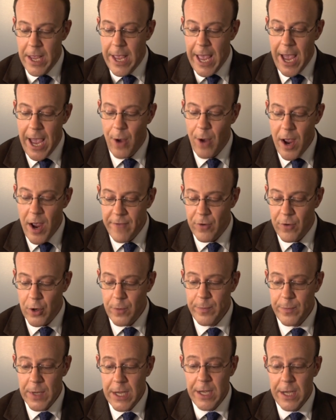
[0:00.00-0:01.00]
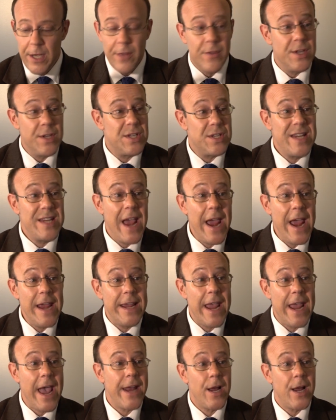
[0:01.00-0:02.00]
However, the stay
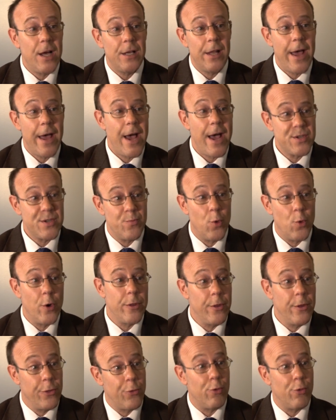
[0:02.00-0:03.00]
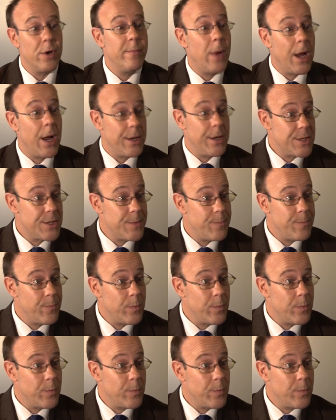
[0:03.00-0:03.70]
cannot last more than 3 months.